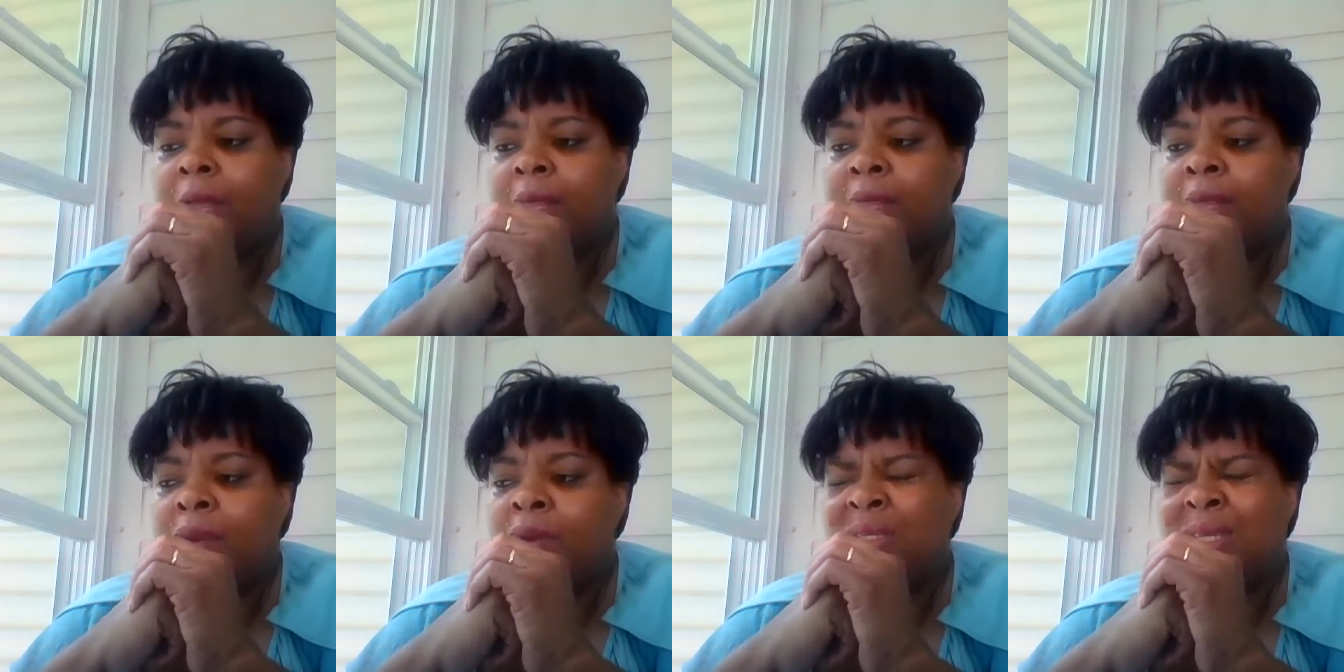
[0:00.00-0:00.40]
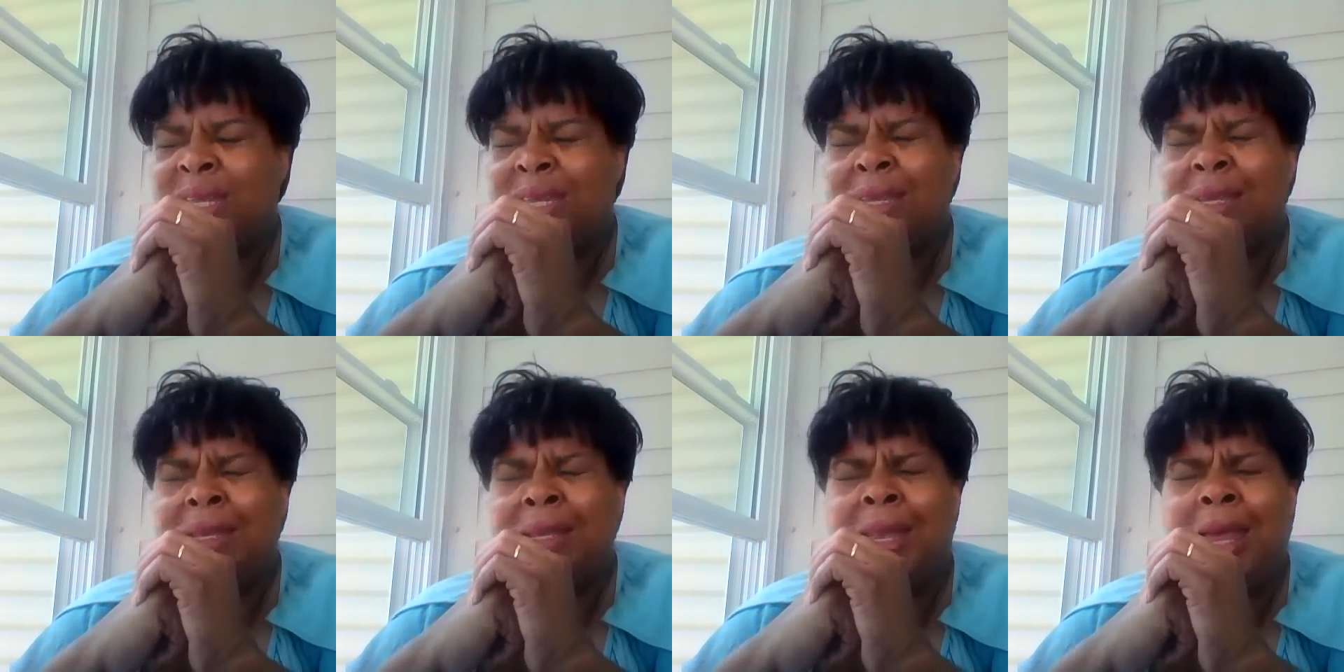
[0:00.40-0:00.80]
There is a
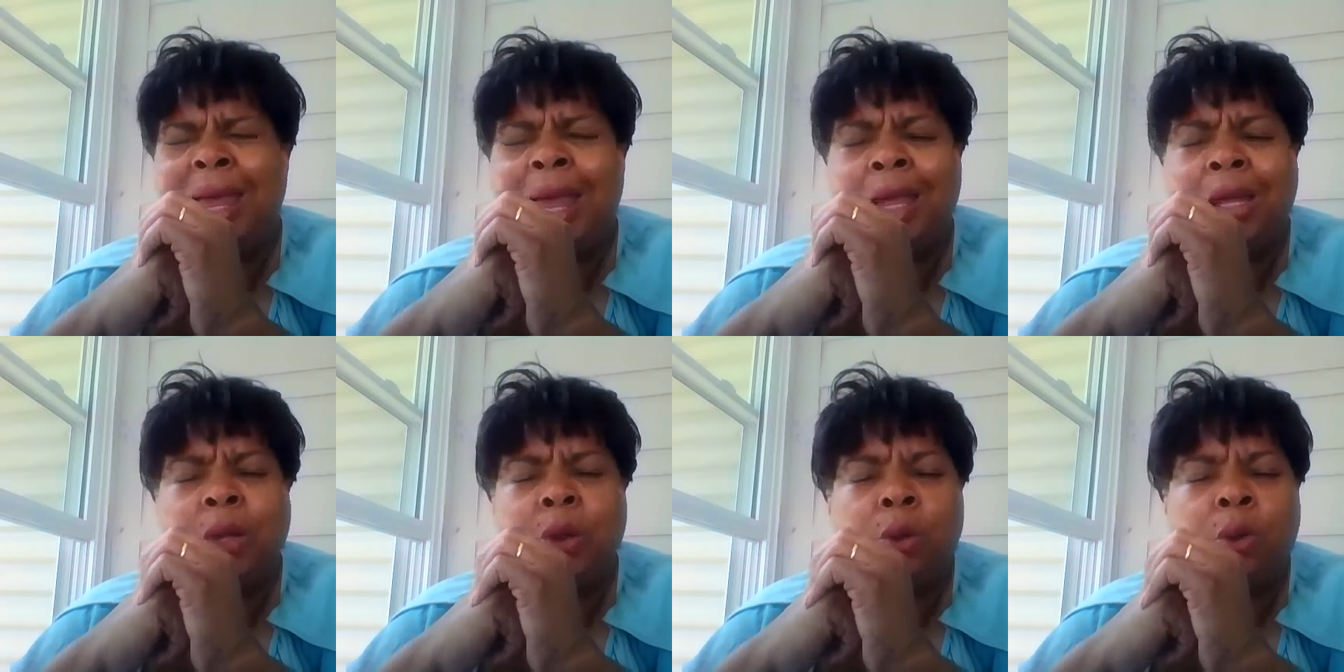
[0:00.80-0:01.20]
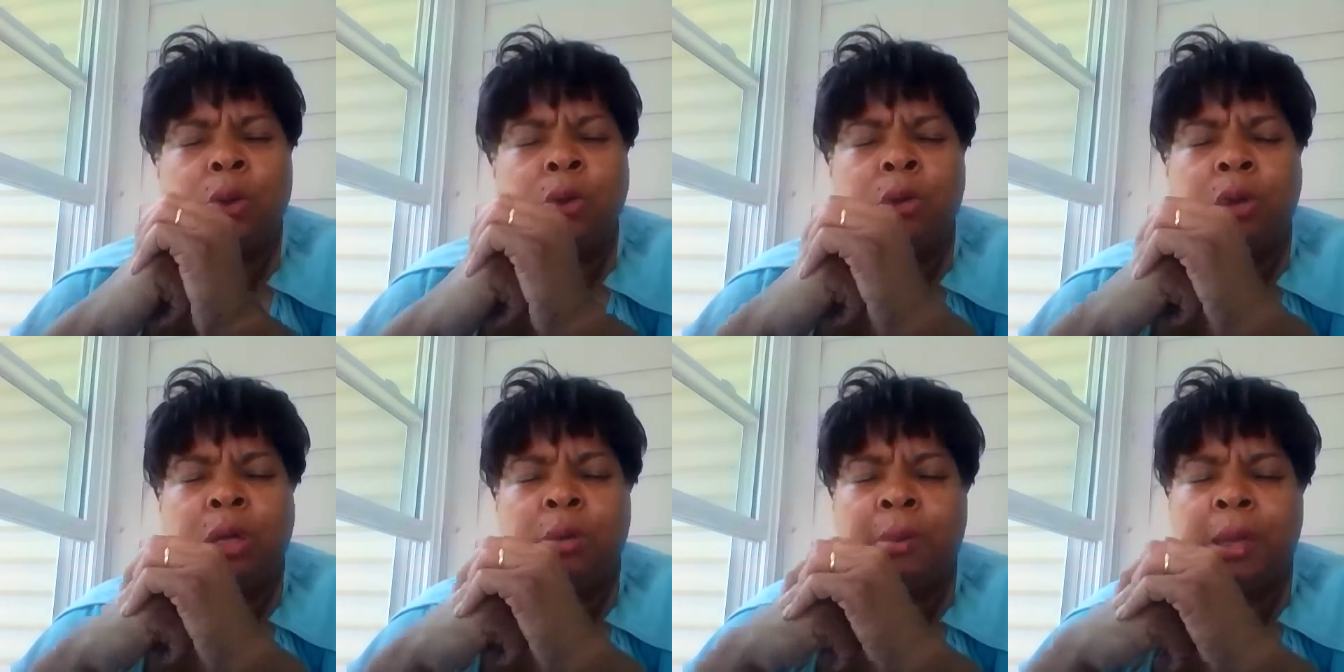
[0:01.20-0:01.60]
lot
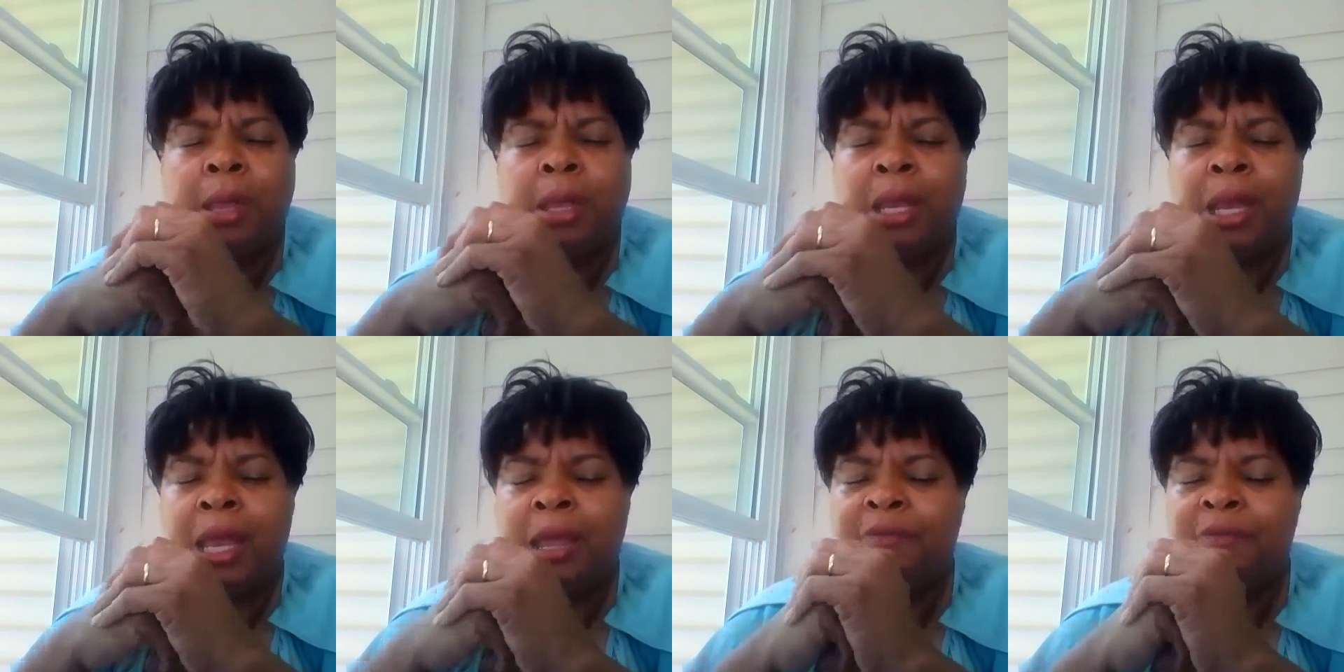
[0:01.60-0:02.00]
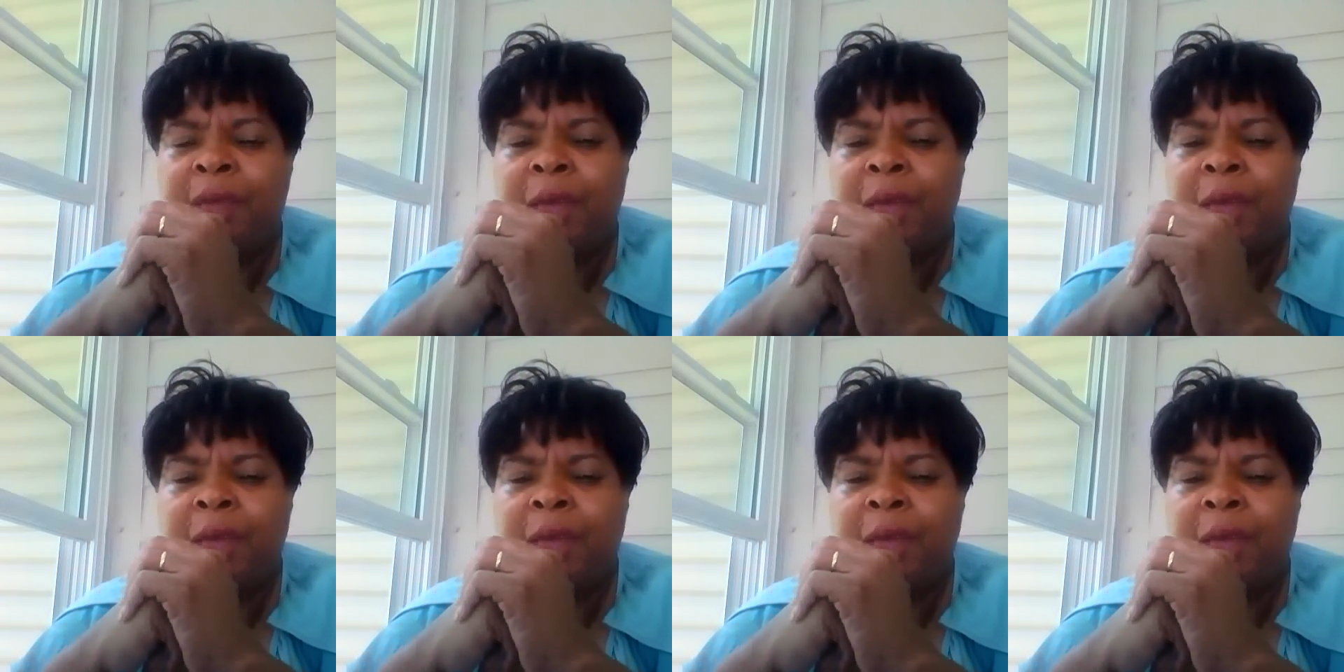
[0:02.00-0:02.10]
going on in my life.